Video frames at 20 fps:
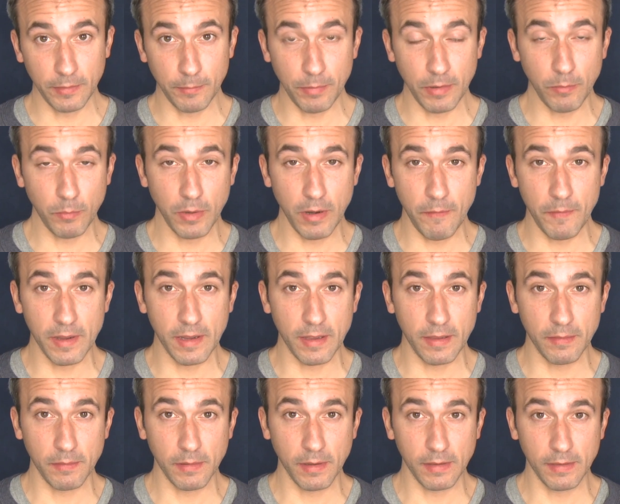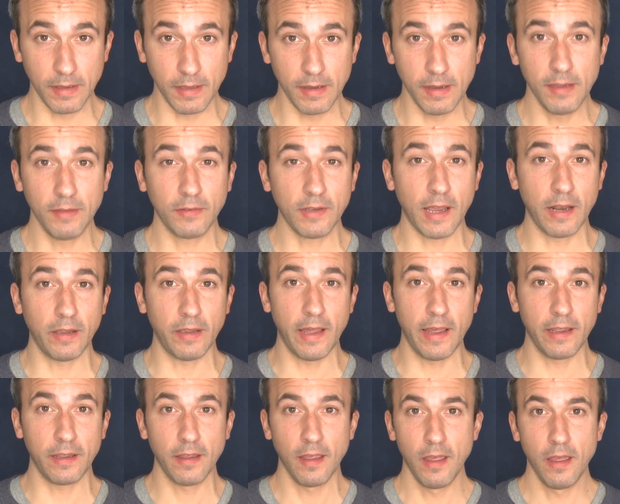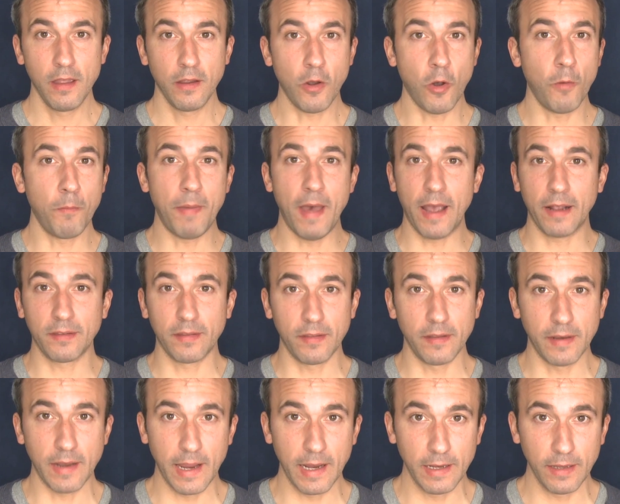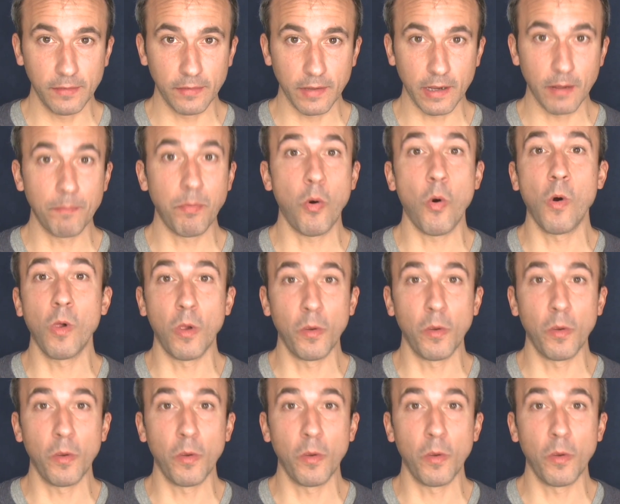But whatever, he's kind of like going back to the 90s, like a Paul